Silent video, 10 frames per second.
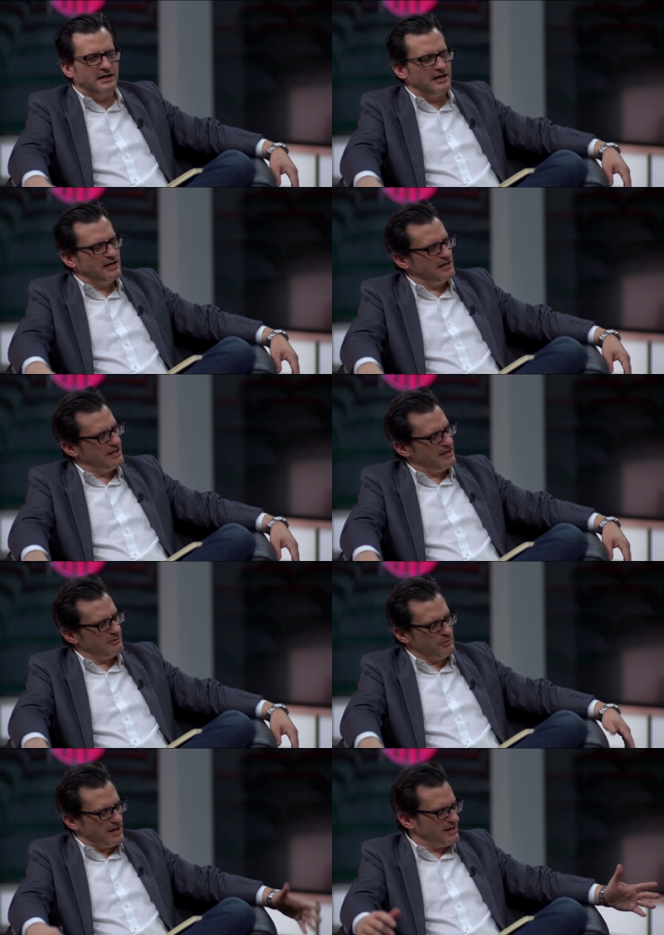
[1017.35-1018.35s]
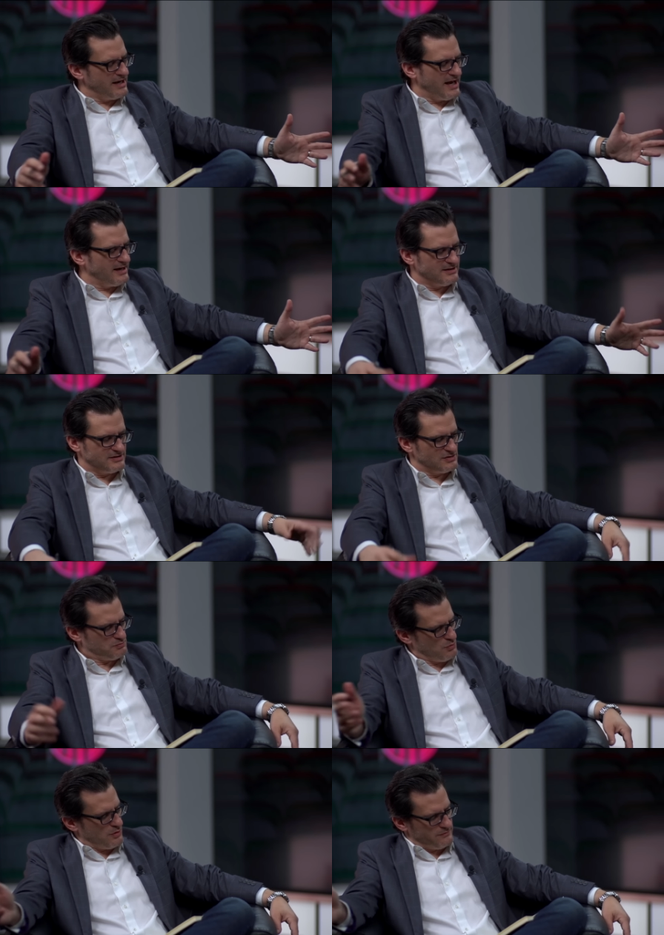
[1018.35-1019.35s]
uh, I uh, read, again, this is
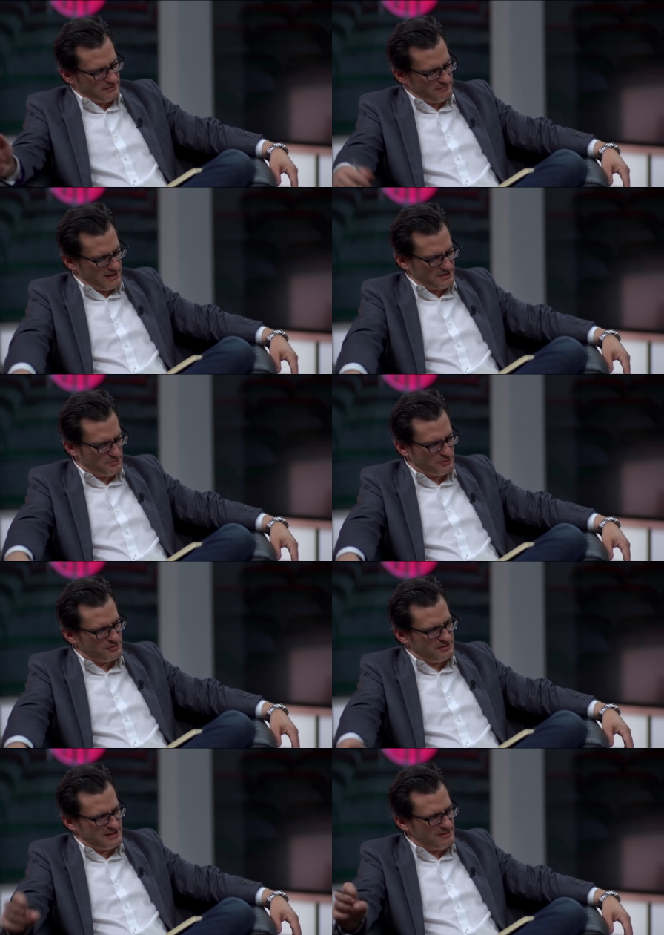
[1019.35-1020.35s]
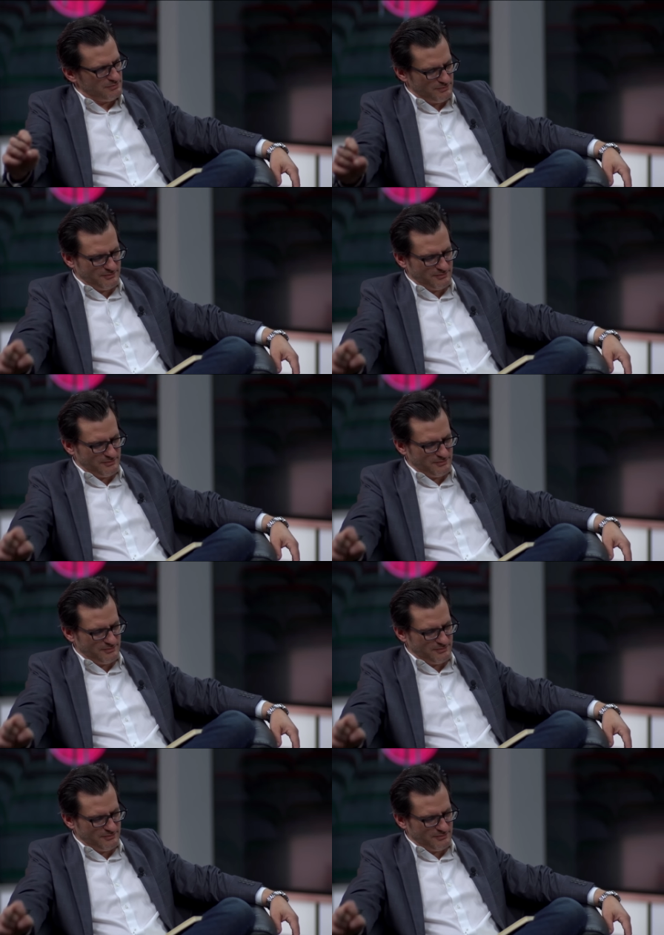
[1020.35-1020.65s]
more for, I suppose, deep